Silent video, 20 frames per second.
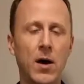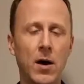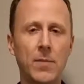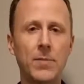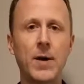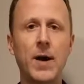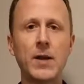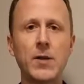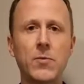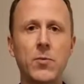
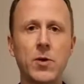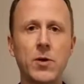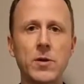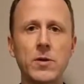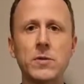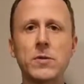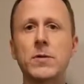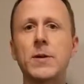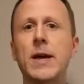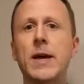our body
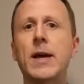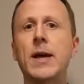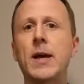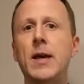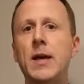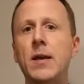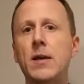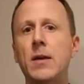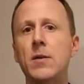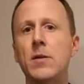works
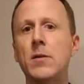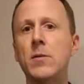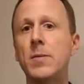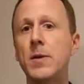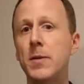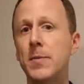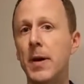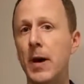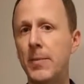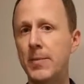and a little
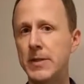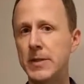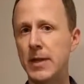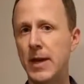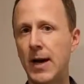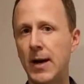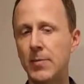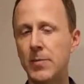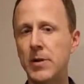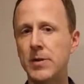bit about
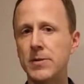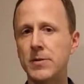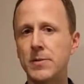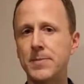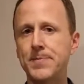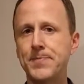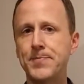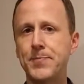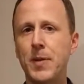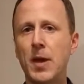
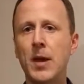metabolism.